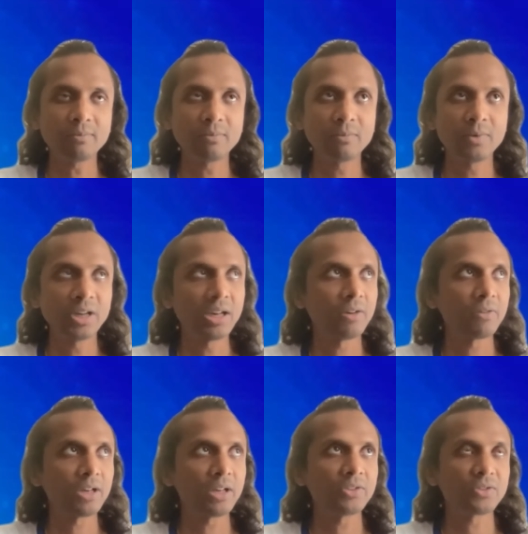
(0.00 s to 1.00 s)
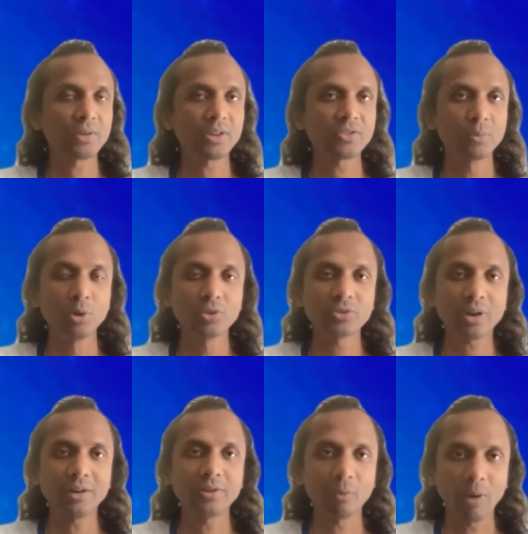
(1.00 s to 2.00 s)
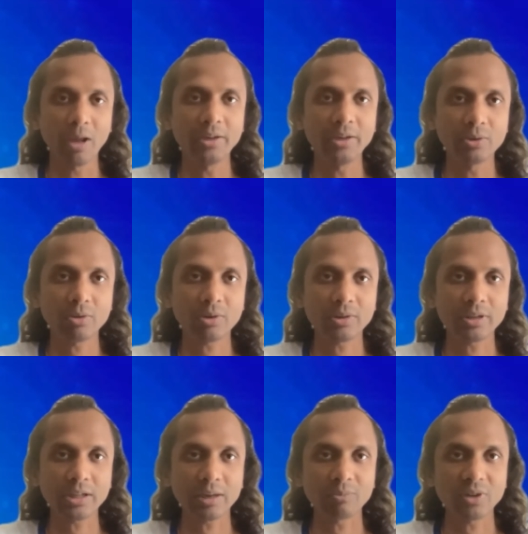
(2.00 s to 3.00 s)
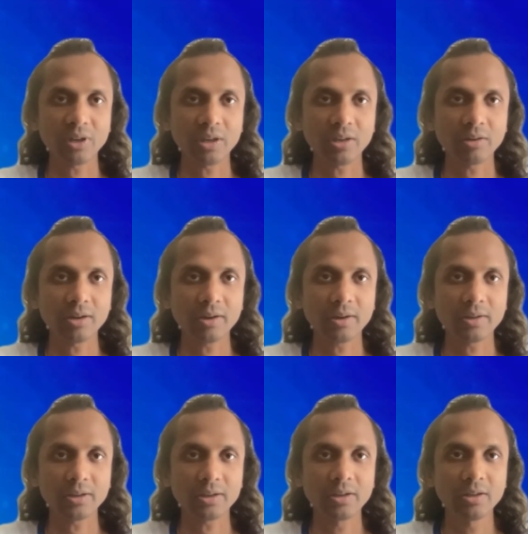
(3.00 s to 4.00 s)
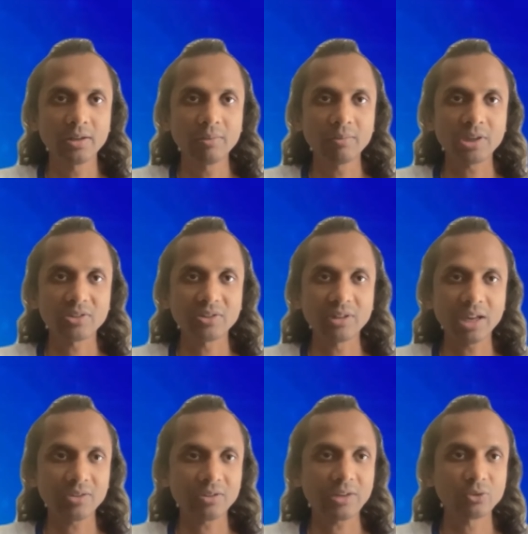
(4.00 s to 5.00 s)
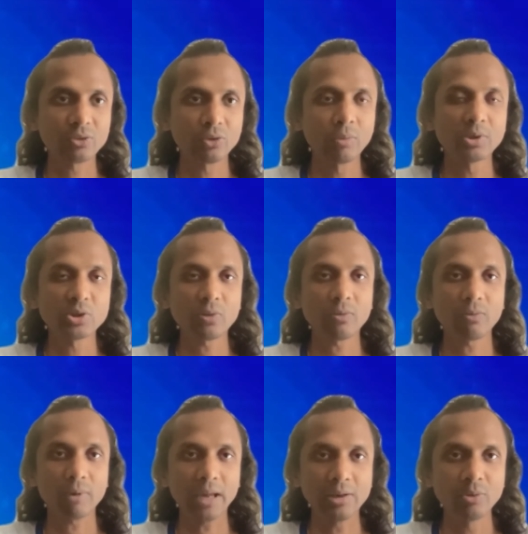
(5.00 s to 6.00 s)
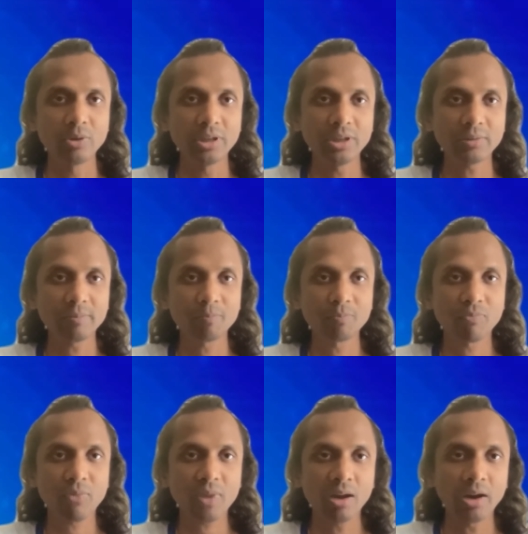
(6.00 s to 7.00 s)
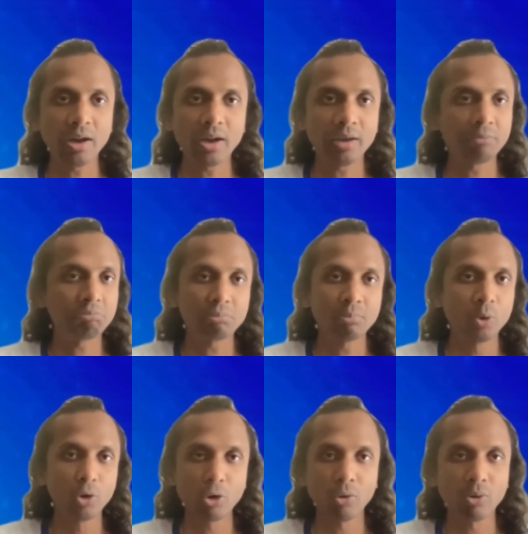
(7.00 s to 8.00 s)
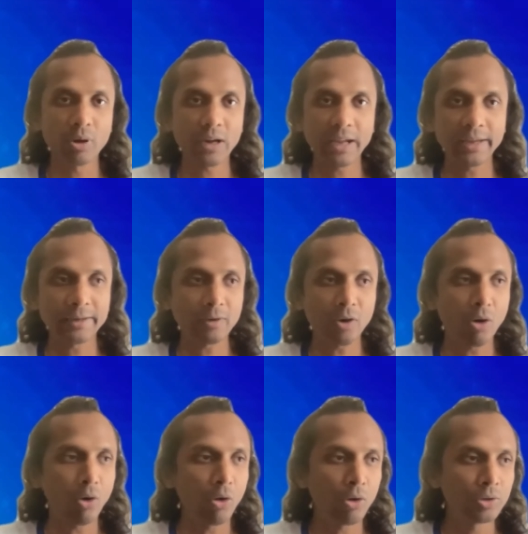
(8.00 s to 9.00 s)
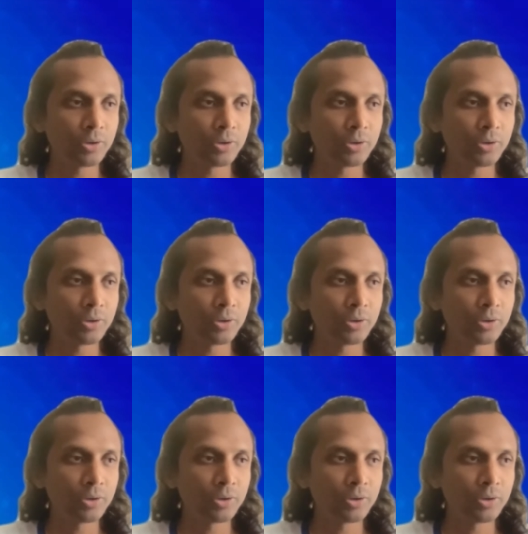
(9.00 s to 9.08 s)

really it's the most undervalued token that I'm seeing currently, because it has like so much of value in it. And moreover, like all